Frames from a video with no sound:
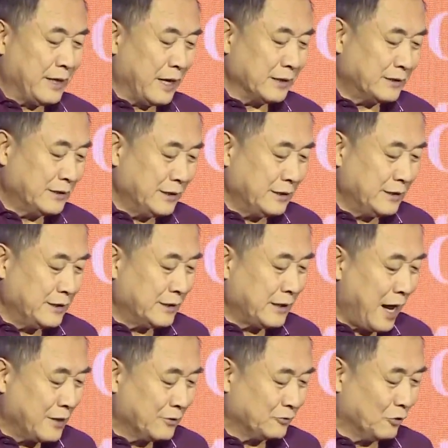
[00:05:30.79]
will
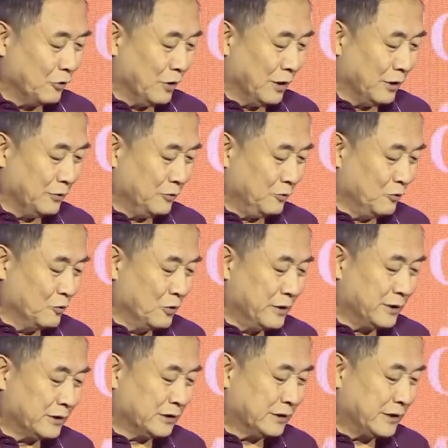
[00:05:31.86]
be a very
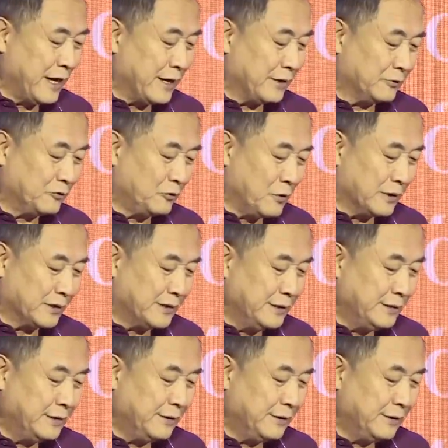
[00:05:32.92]
important trend.